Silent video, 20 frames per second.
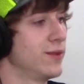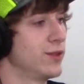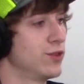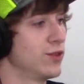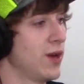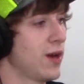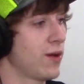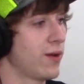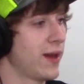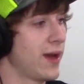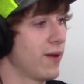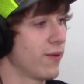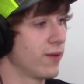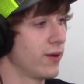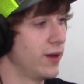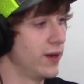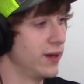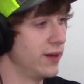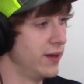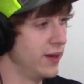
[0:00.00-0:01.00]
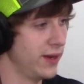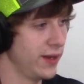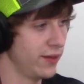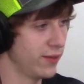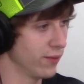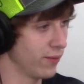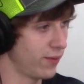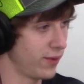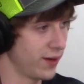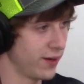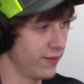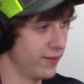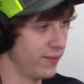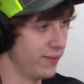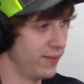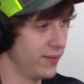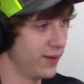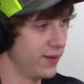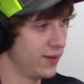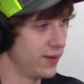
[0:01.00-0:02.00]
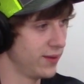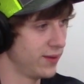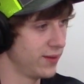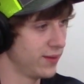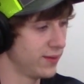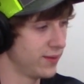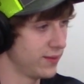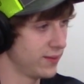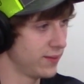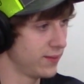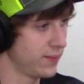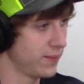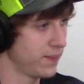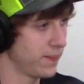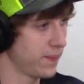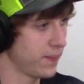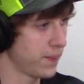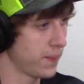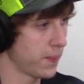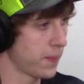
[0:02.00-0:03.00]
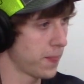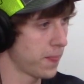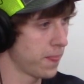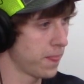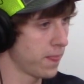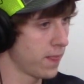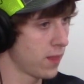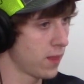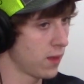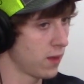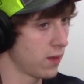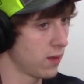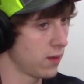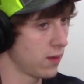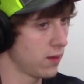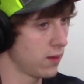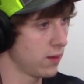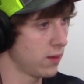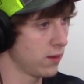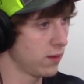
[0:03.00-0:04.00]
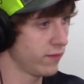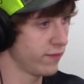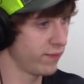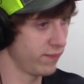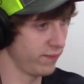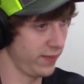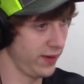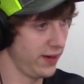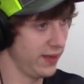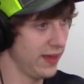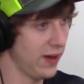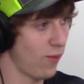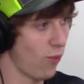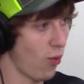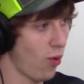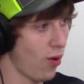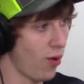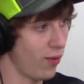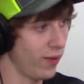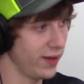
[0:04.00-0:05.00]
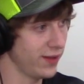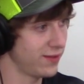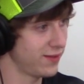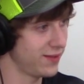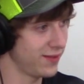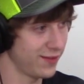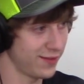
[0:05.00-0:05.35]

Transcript: You're not going to outrun neither one of them. Well, how far away do you start off from it? From me to that wall, it's